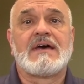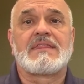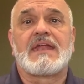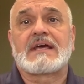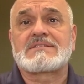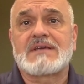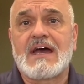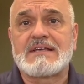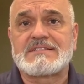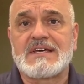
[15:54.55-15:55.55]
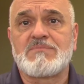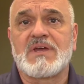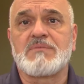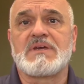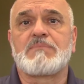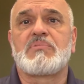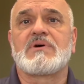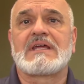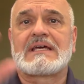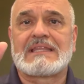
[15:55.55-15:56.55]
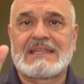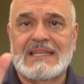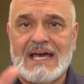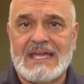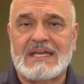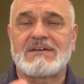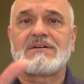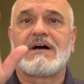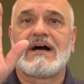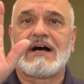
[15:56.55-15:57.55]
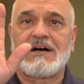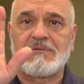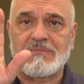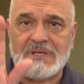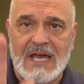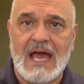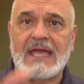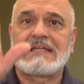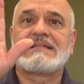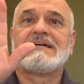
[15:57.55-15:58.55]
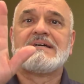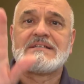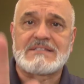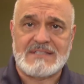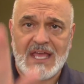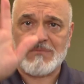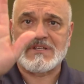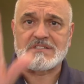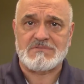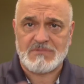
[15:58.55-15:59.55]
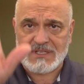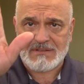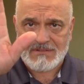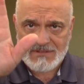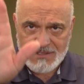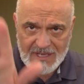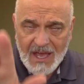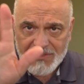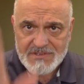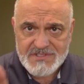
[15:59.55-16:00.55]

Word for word: The next Kaizen may be putting like, um, kind statements with the other